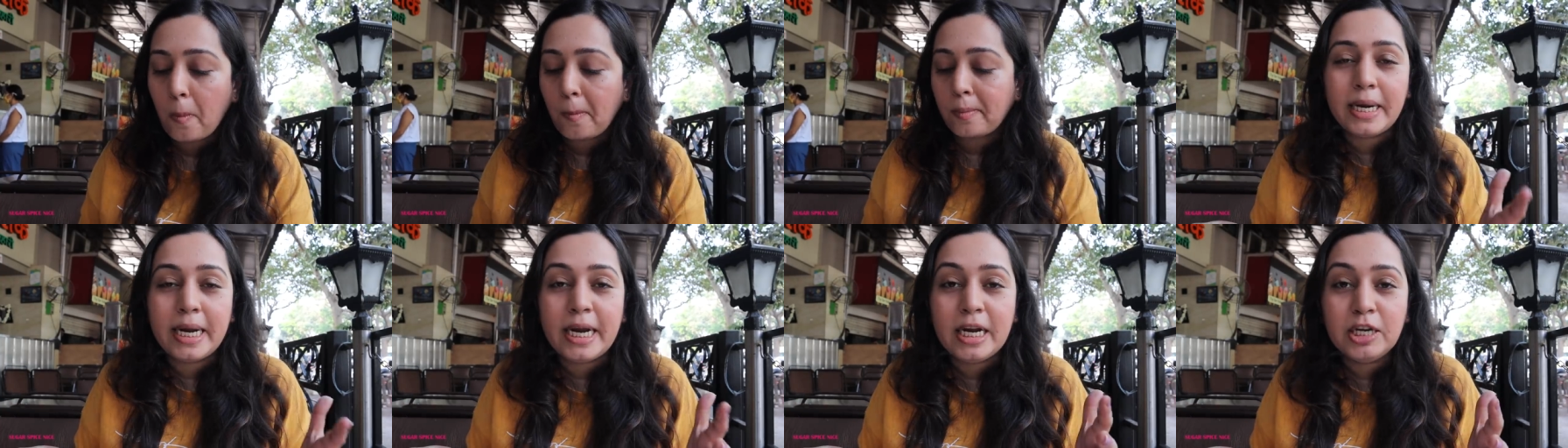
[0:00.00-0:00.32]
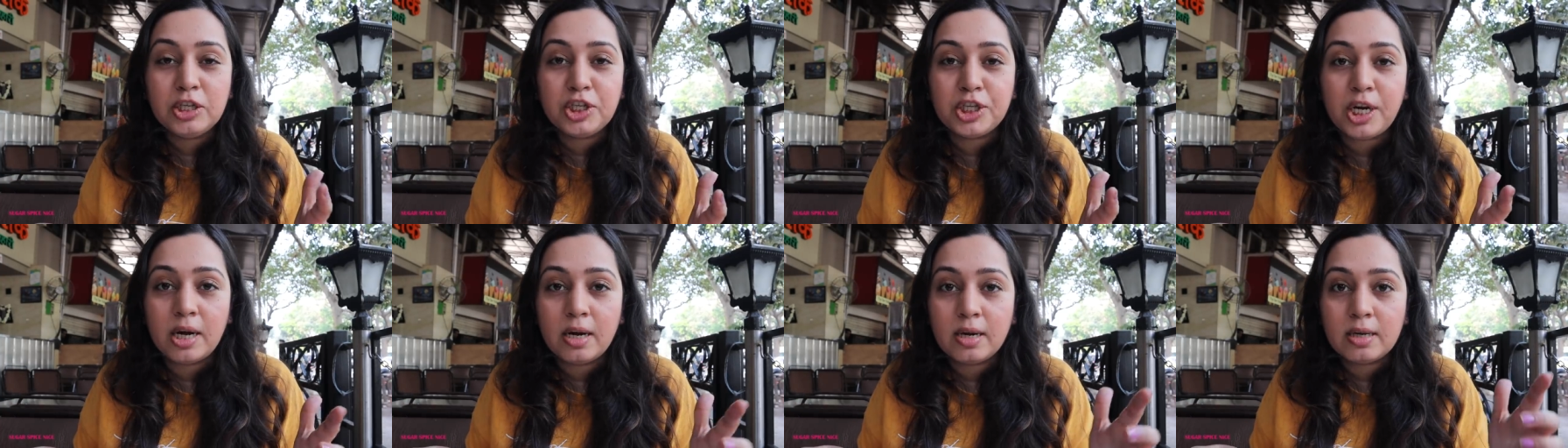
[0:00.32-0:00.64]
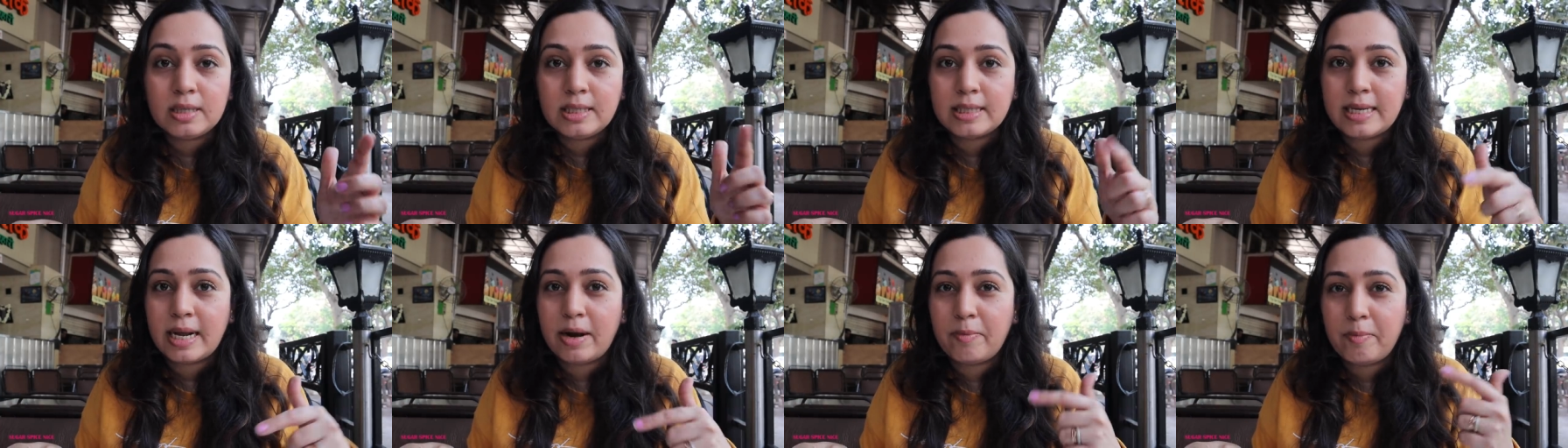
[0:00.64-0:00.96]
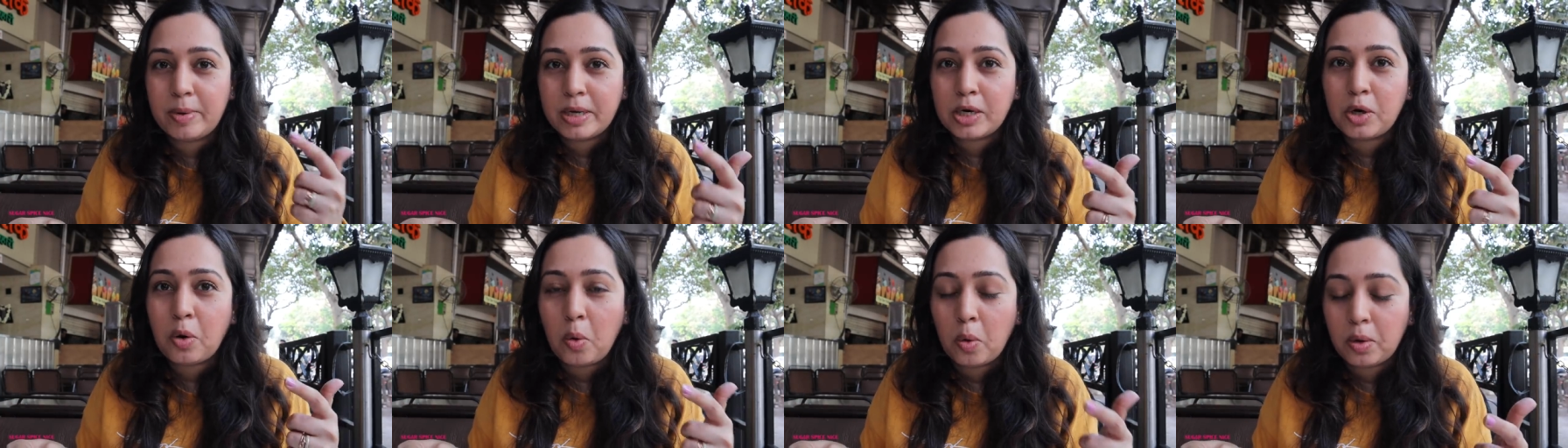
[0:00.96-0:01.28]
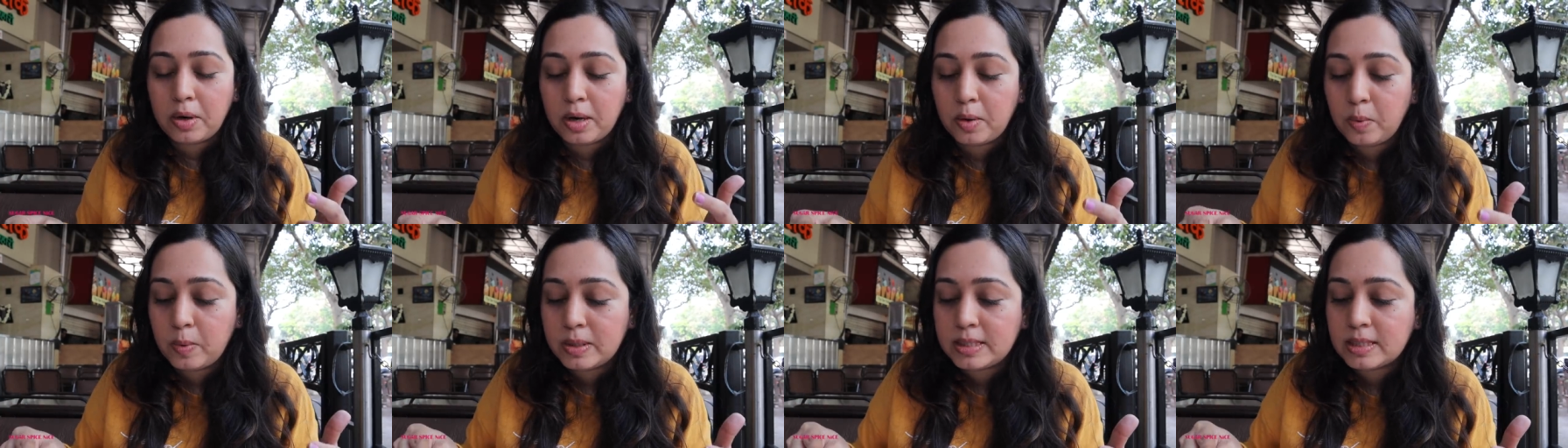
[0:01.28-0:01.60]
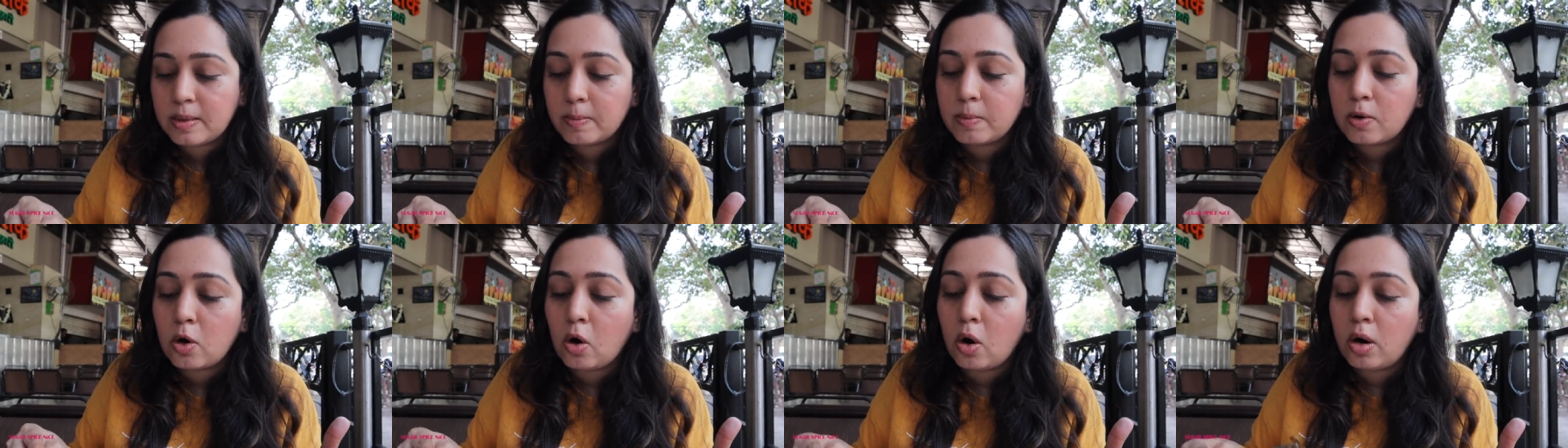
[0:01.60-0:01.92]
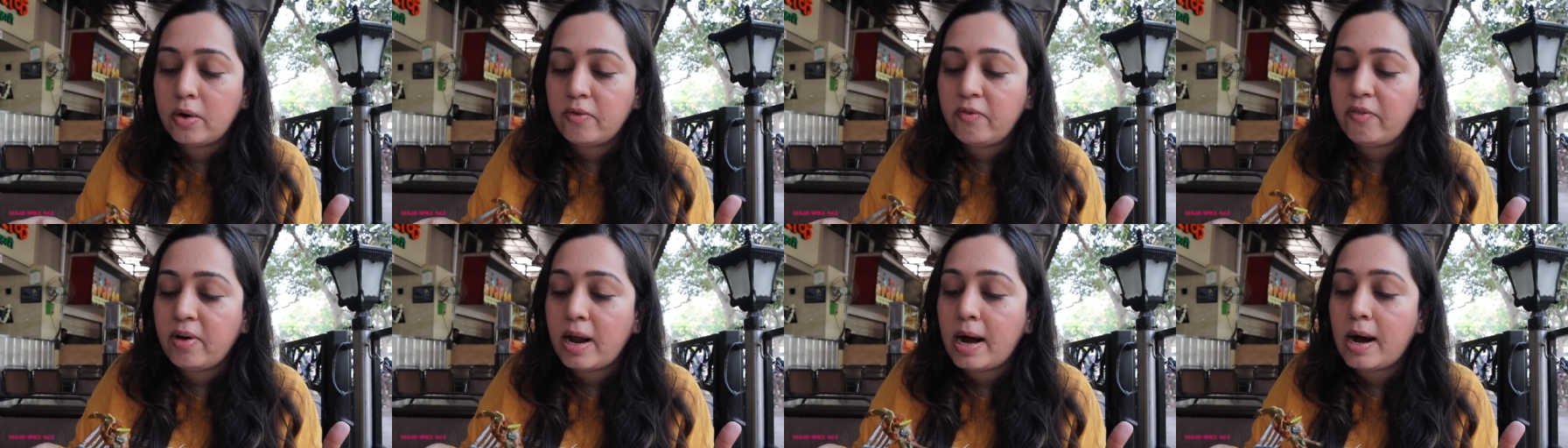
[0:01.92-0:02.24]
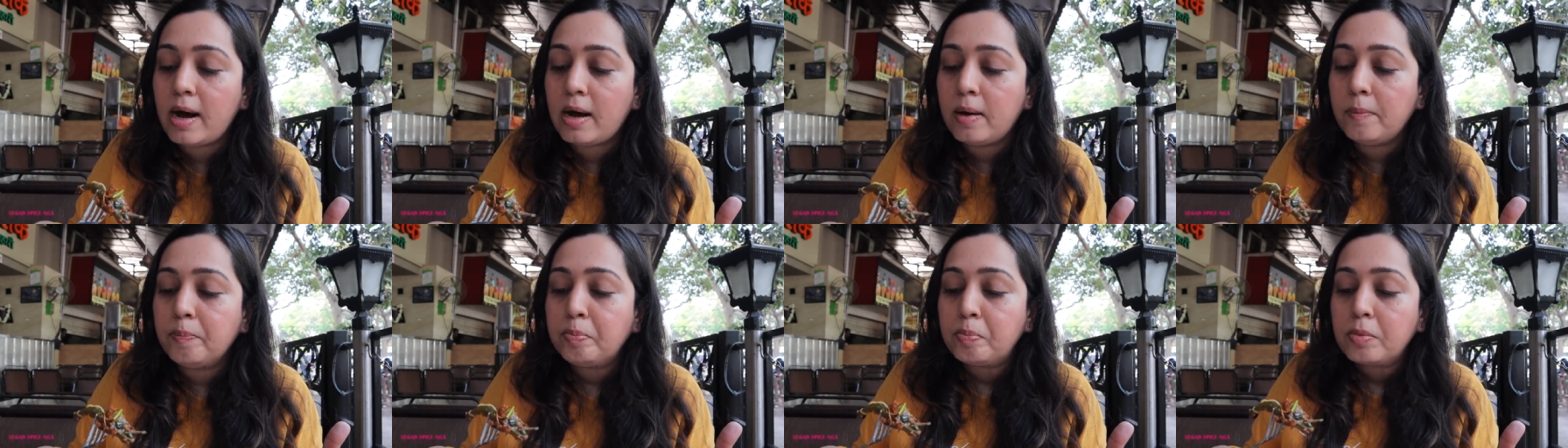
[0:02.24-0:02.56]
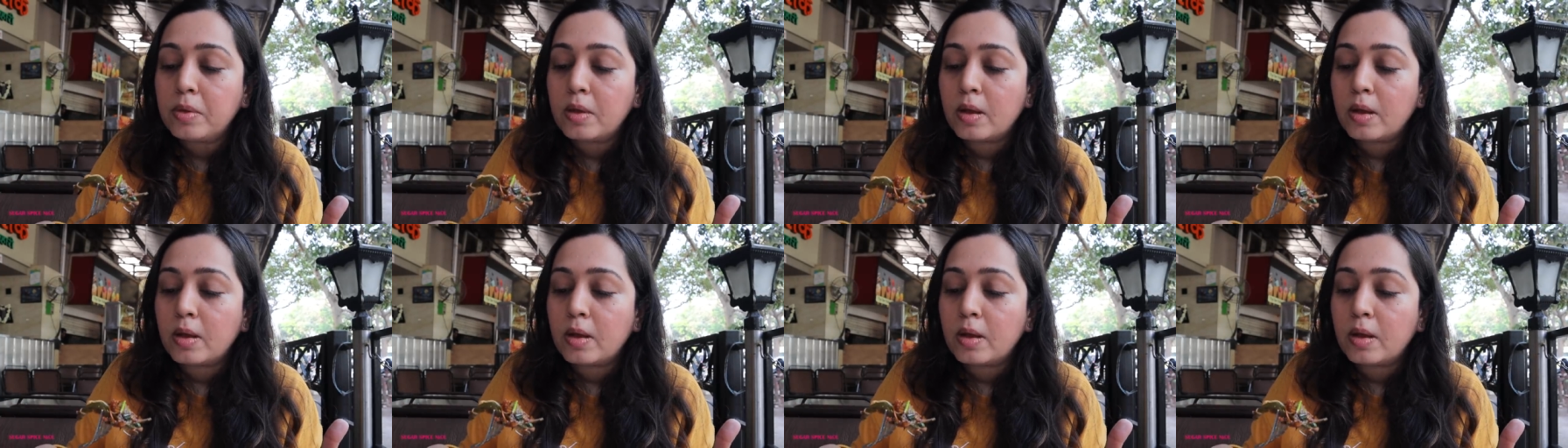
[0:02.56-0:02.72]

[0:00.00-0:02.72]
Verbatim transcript: Paneer chunks that have been coated with some corn flour,